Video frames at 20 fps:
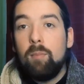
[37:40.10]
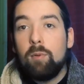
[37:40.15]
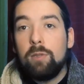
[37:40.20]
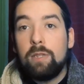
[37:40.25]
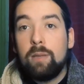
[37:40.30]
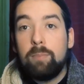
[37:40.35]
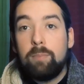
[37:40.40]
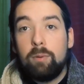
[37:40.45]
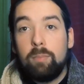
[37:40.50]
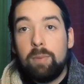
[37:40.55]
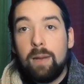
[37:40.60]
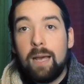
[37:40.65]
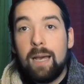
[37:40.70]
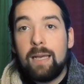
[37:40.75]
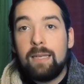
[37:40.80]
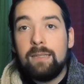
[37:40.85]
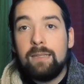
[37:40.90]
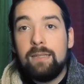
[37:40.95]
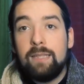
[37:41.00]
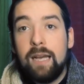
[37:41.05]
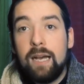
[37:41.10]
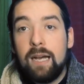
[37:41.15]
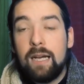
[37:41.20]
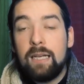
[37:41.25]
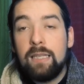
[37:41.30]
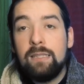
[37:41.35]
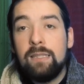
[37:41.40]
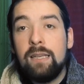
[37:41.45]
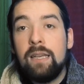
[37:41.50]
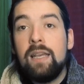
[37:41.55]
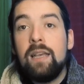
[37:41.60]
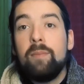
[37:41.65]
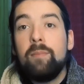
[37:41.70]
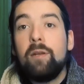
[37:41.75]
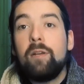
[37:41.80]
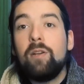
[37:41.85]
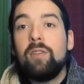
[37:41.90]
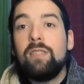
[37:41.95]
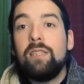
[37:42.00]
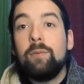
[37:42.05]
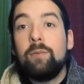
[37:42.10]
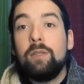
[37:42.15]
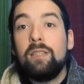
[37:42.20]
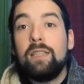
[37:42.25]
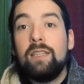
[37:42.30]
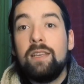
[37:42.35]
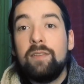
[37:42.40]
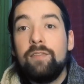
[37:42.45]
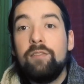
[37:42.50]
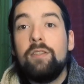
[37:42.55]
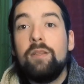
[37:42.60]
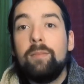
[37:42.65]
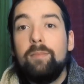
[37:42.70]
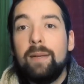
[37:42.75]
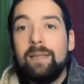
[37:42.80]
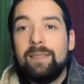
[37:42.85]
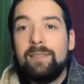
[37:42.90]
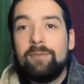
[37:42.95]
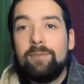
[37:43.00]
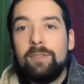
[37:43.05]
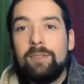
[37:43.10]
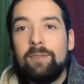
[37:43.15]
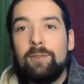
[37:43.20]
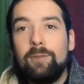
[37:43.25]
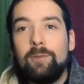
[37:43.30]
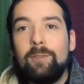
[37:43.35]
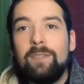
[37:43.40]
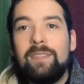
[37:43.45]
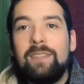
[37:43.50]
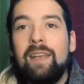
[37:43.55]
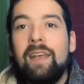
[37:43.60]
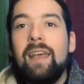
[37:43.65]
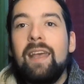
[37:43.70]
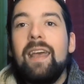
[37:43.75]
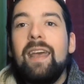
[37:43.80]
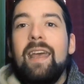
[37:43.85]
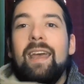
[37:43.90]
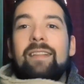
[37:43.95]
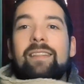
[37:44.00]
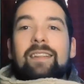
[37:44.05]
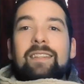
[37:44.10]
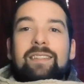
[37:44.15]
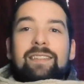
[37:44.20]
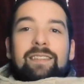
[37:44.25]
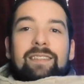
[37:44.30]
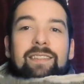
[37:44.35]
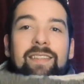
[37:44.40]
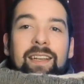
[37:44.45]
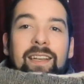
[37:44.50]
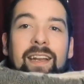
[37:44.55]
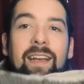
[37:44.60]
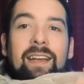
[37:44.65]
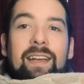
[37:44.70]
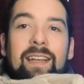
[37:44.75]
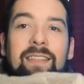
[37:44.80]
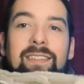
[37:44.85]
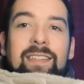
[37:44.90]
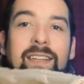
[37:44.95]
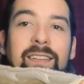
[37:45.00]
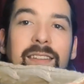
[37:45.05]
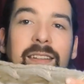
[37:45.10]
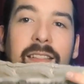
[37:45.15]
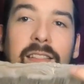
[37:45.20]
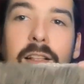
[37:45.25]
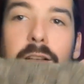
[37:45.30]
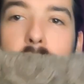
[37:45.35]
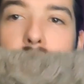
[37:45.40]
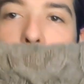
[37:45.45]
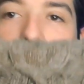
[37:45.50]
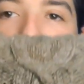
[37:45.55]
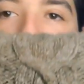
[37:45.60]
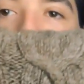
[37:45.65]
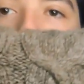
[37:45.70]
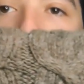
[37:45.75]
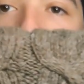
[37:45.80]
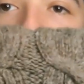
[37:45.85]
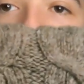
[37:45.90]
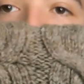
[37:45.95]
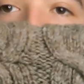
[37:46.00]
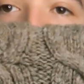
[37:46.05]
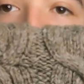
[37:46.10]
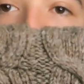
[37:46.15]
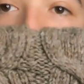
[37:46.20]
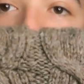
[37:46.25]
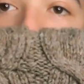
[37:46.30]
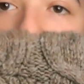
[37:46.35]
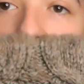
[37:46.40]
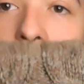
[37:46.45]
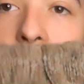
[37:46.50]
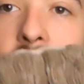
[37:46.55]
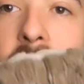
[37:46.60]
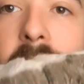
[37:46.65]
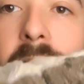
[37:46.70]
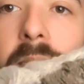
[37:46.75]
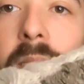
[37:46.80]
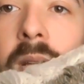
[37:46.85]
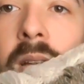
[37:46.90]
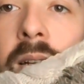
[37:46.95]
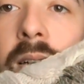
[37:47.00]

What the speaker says: multiple plied yarn, because it will give you the best results. And this is, like I said, 3-ply. You can see the